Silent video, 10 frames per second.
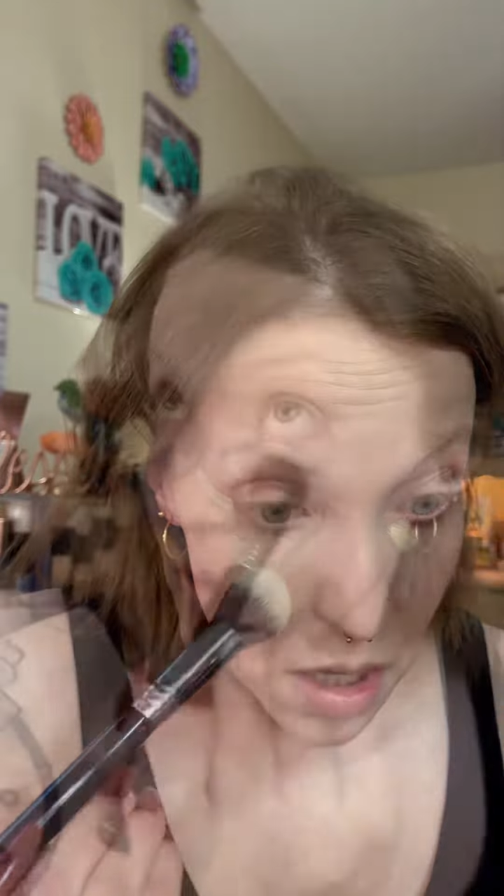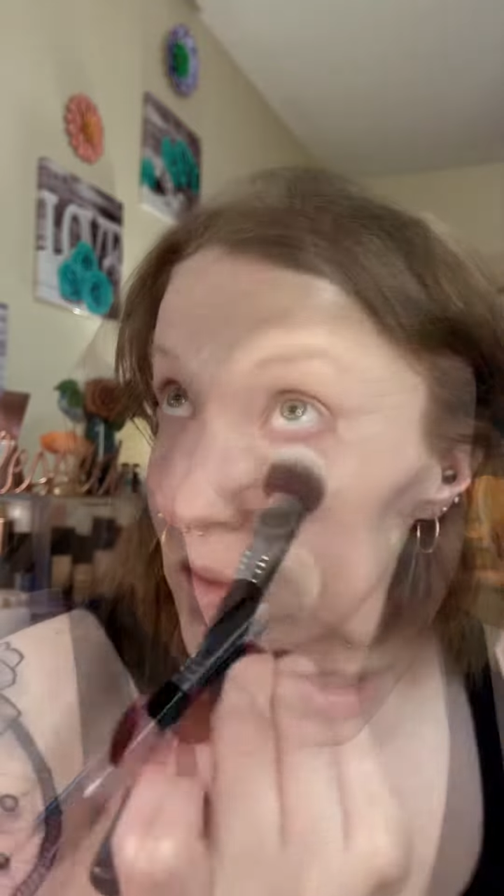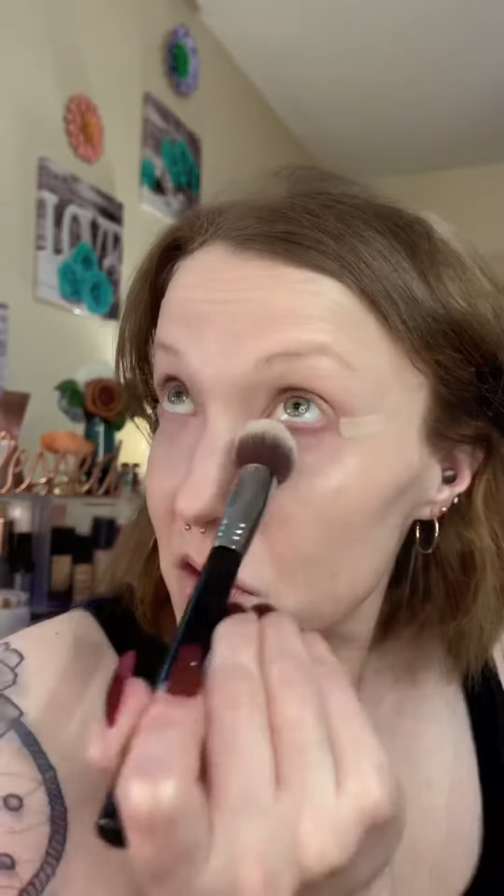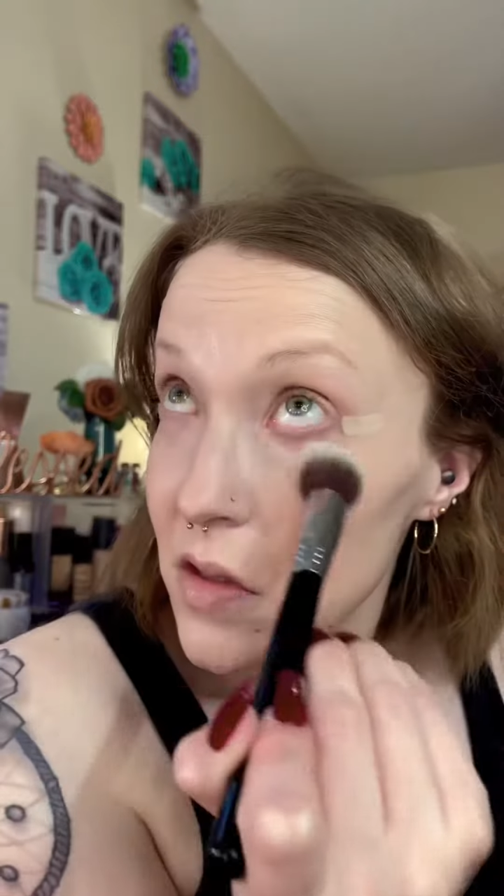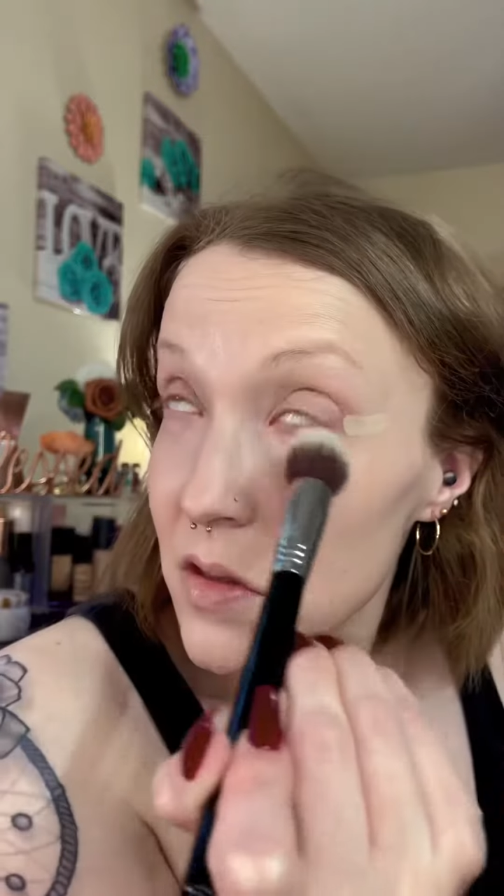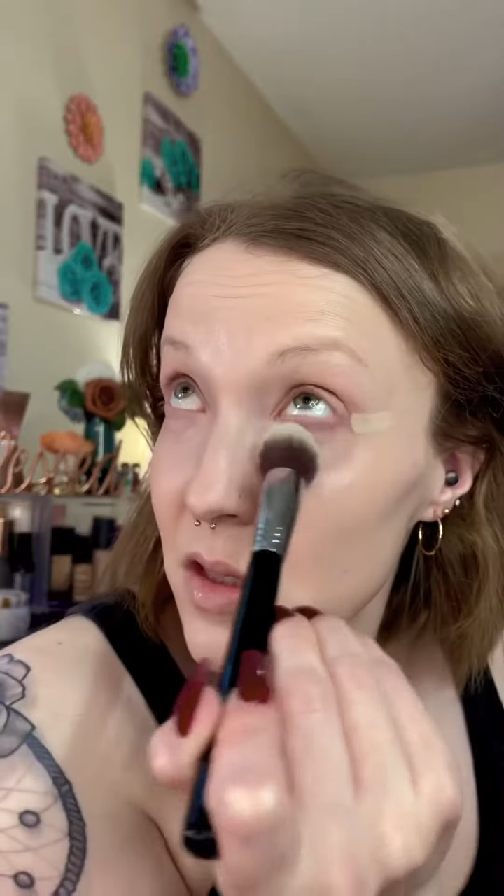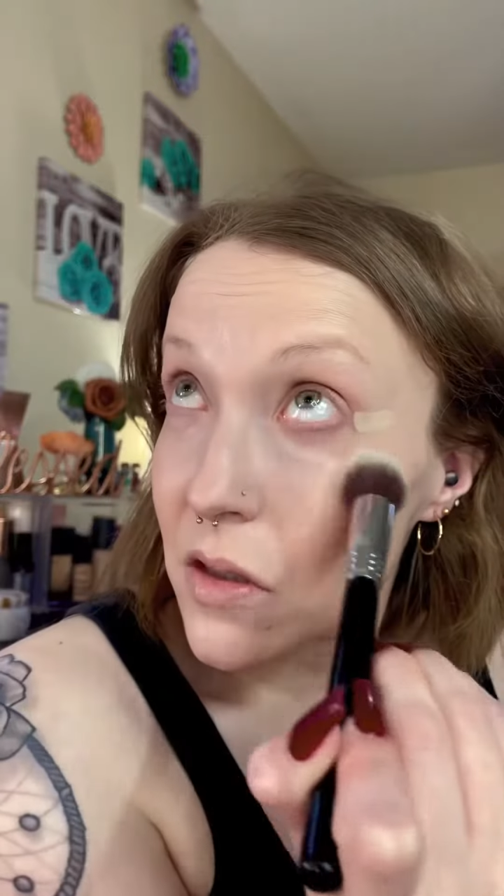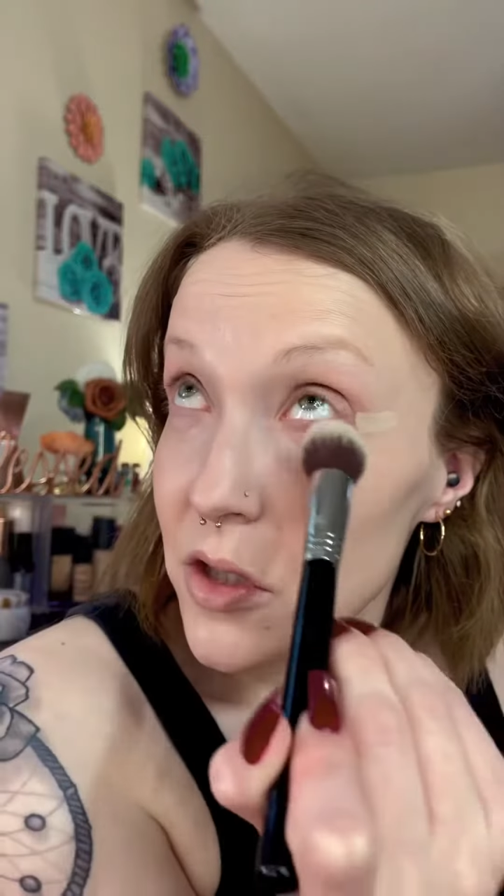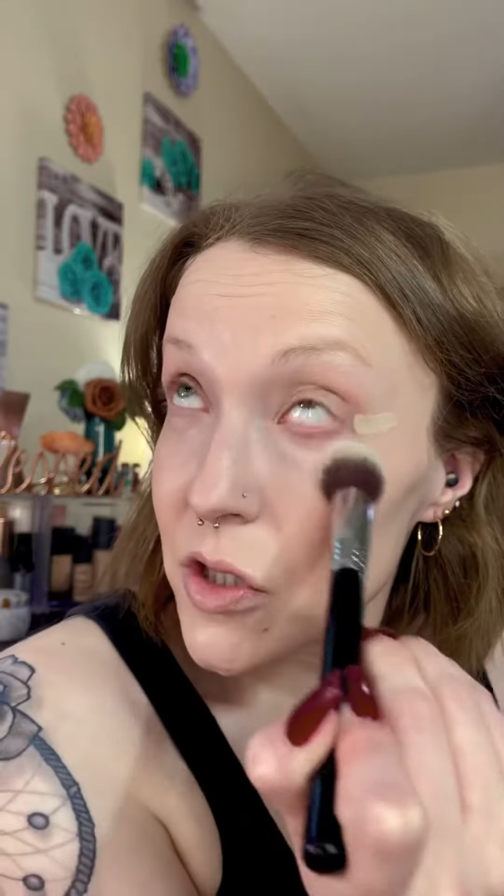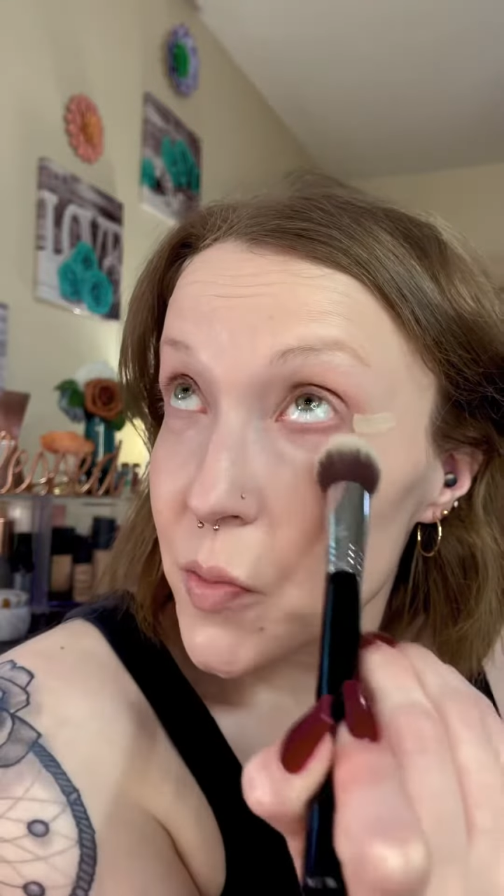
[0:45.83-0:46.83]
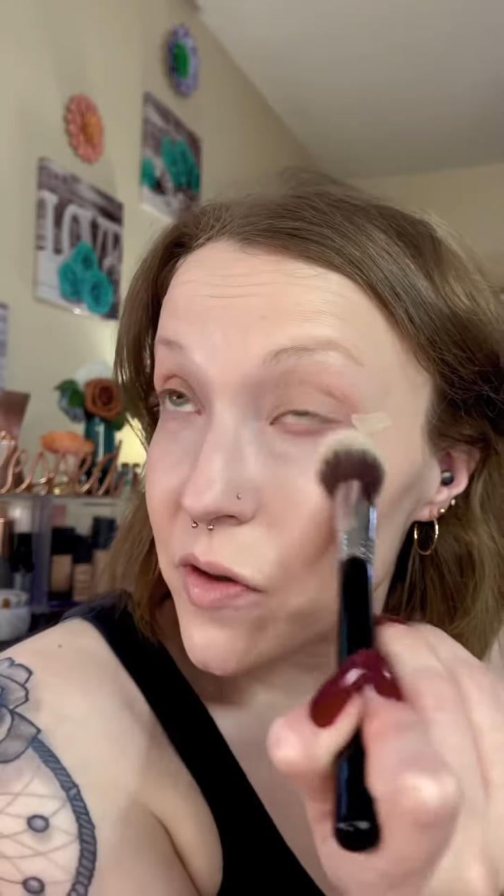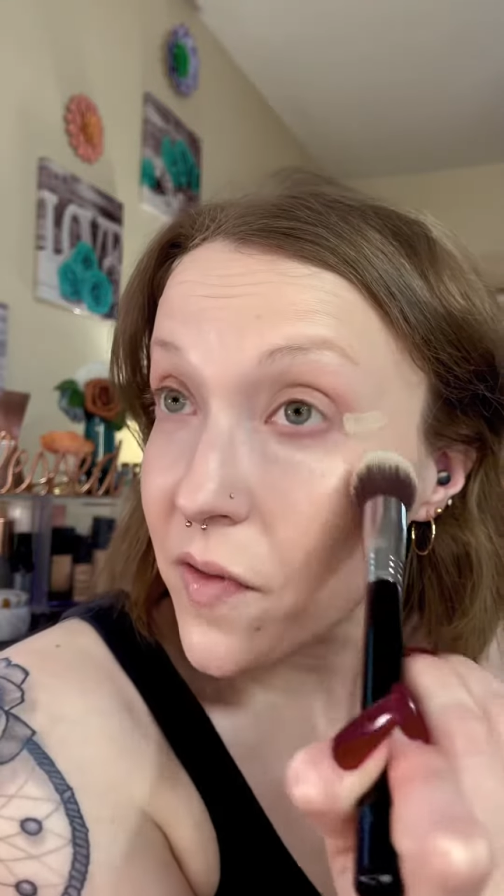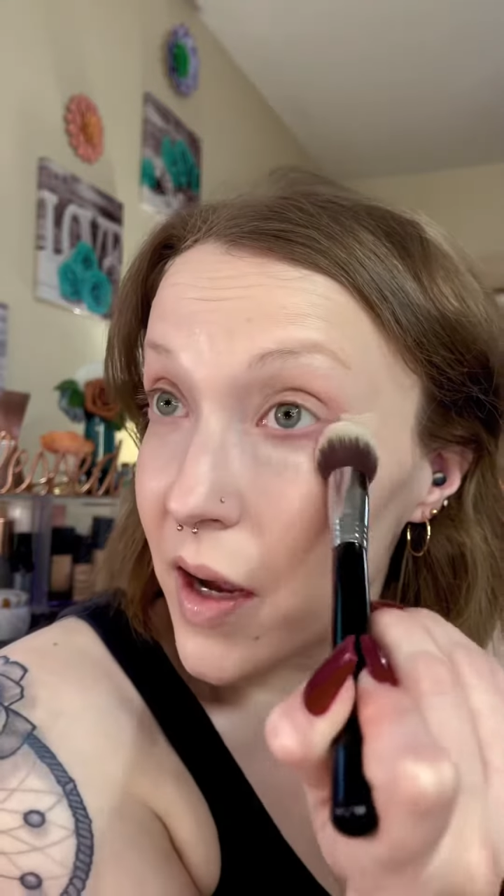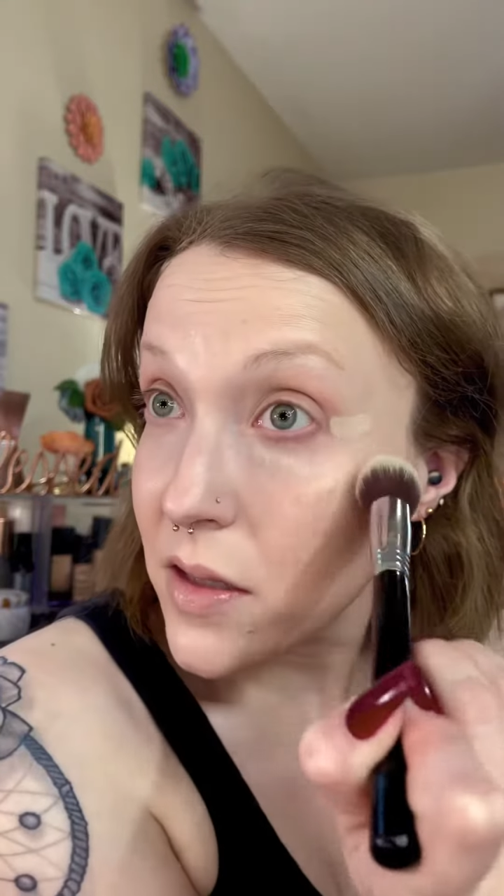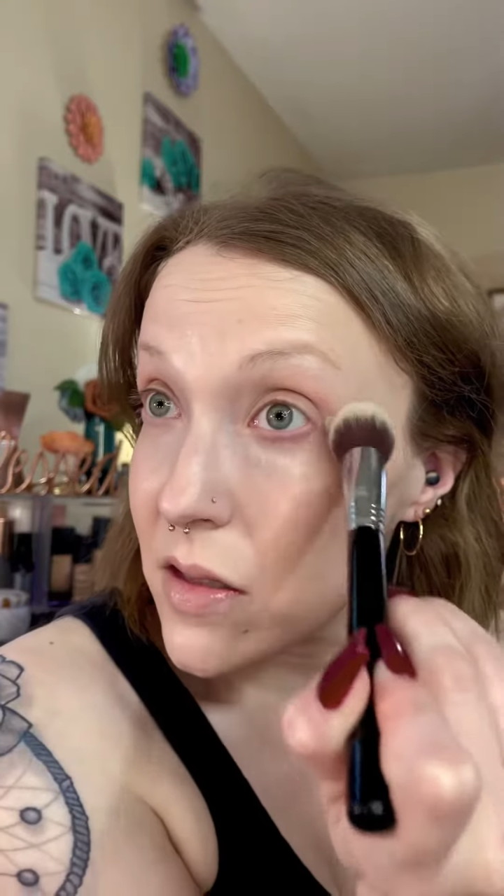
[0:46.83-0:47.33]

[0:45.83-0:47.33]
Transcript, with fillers: This concealer just provides